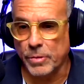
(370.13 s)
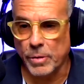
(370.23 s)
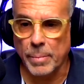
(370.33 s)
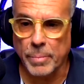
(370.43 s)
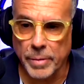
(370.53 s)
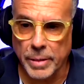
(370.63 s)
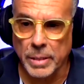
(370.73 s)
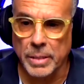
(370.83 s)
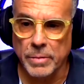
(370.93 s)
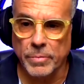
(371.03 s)
are operating
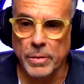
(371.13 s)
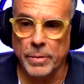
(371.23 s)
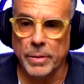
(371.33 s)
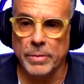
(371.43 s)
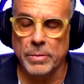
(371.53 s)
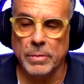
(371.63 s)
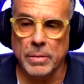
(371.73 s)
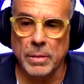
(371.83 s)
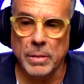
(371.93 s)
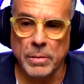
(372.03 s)
in different areas that